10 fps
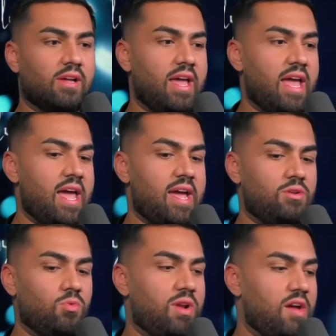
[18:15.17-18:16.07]
Mm-hmm.
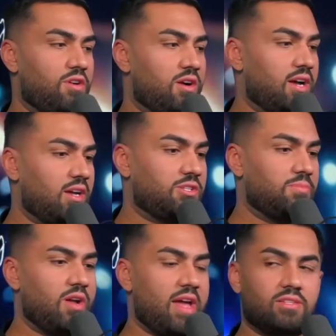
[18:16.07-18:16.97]
And whenever a
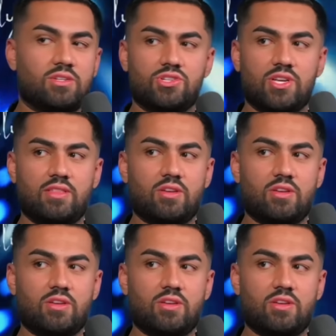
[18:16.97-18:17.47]
customer enters in